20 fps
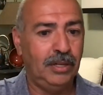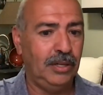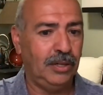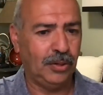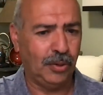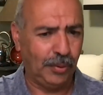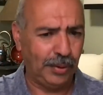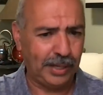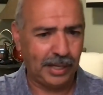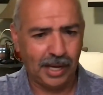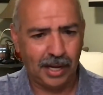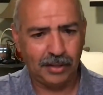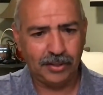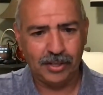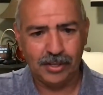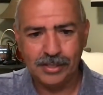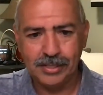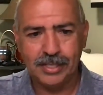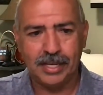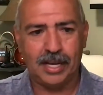going out
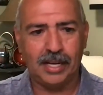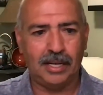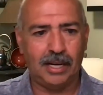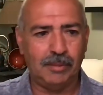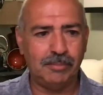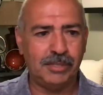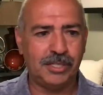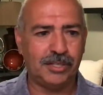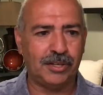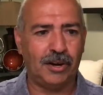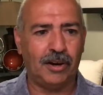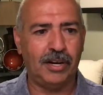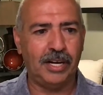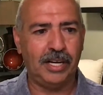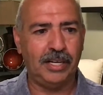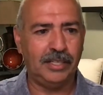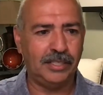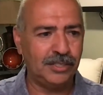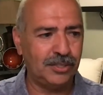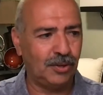there and saying, I'm
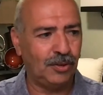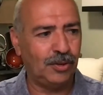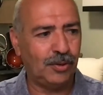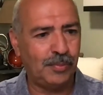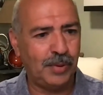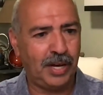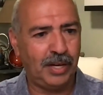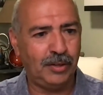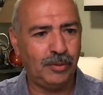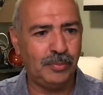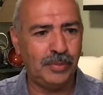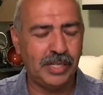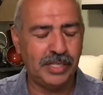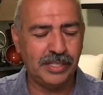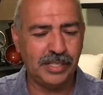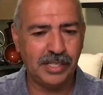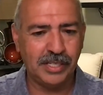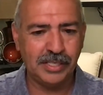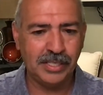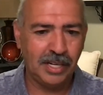starting the solar panel
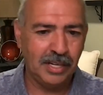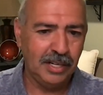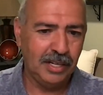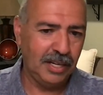business